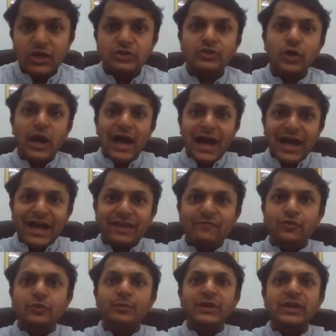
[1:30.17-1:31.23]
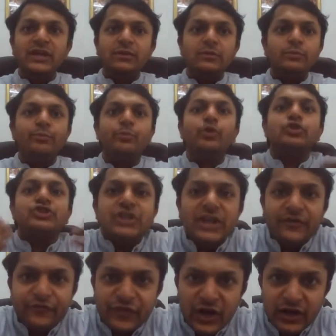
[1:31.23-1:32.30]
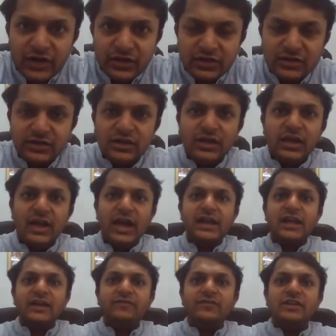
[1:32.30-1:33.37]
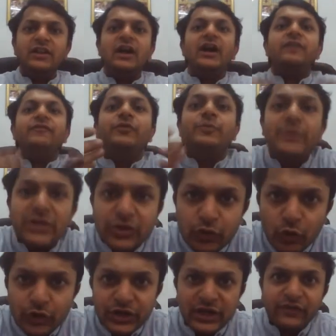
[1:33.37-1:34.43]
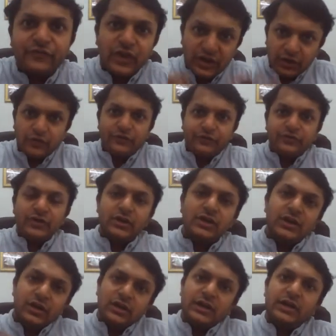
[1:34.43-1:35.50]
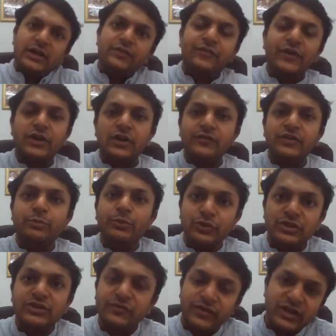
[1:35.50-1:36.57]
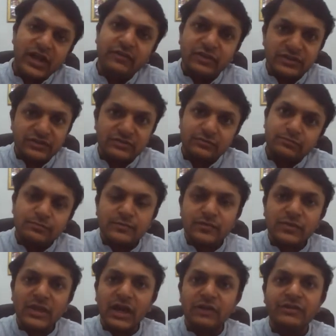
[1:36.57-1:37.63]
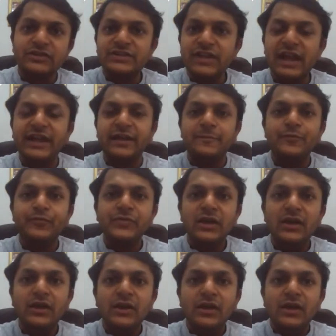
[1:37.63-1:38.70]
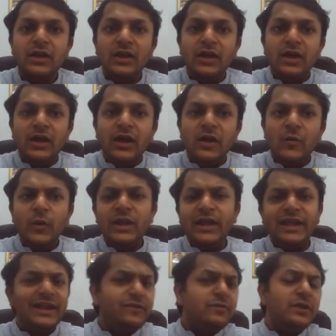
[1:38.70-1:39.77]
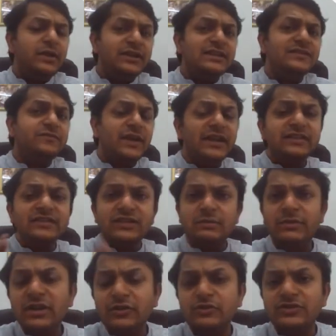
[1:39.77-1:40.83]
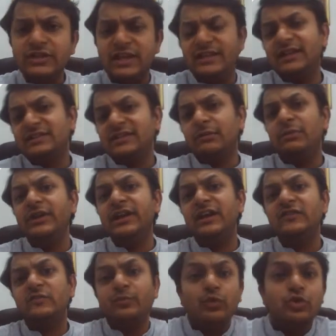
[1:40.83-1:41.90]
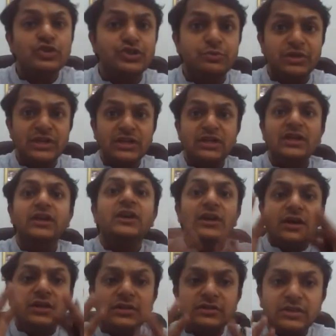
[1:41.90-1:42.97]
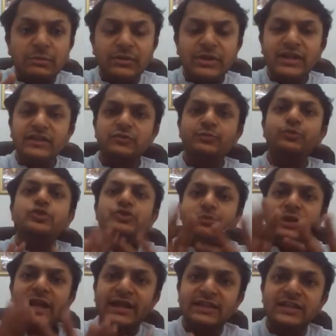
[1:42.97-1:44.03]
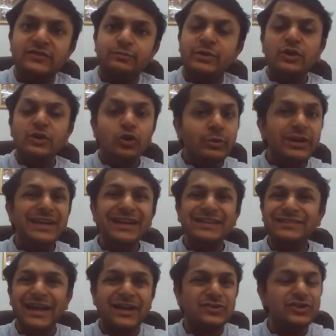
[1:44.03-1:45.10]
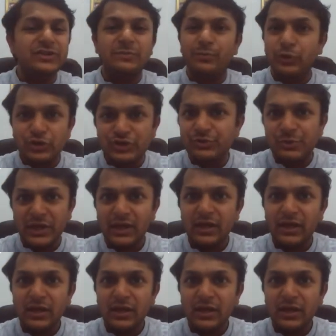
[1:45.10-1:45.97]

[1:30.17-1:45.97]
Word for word: so I would be pushed in front, and I will I will be thrown in front of uh, in front of the position where I was I was standing. Well, it will it is very similar to say that somebody has pushed me, somebody has pushed me like this, but nobody has actually pushed me.